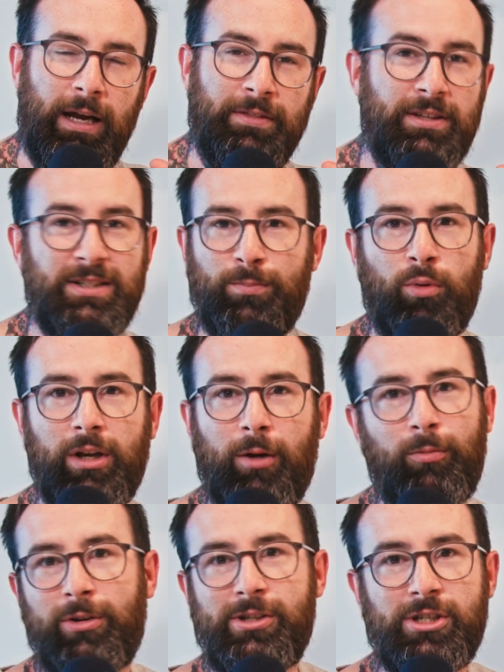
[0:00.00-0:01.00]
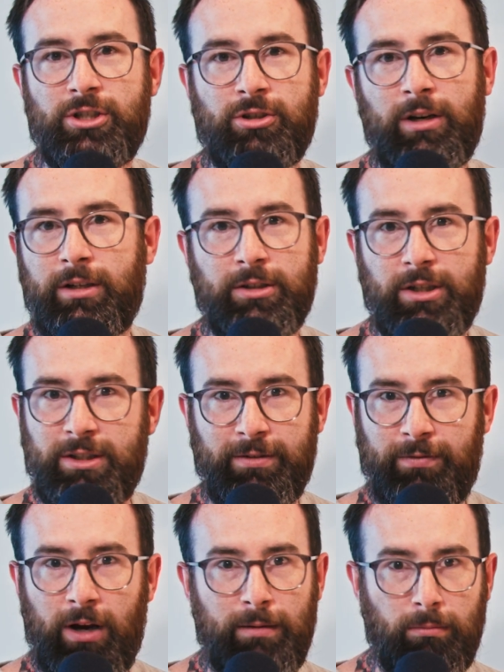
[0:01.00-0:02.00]
At this point, I'm really just trying to
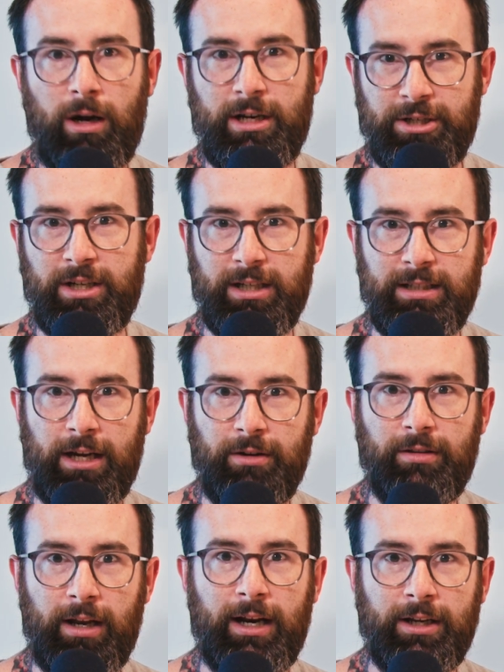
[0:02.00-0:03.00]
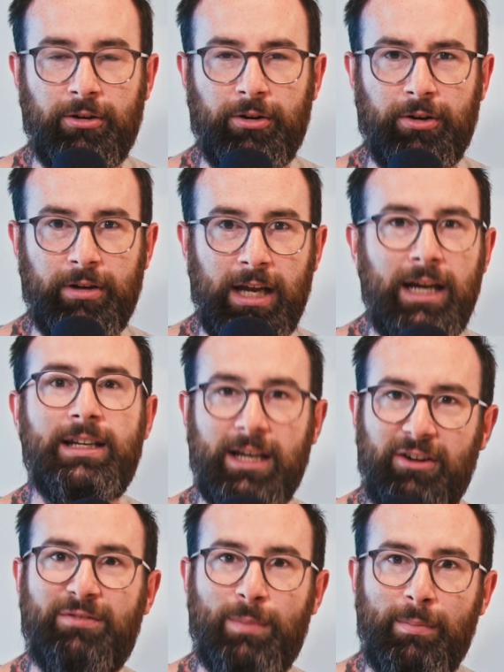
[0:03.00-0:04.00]
justify my shitty tattoo that I got, okay? Get
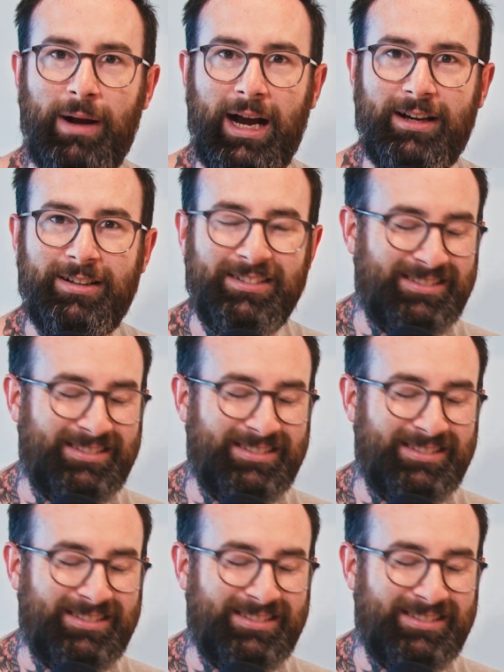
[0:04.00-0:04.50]
off my back.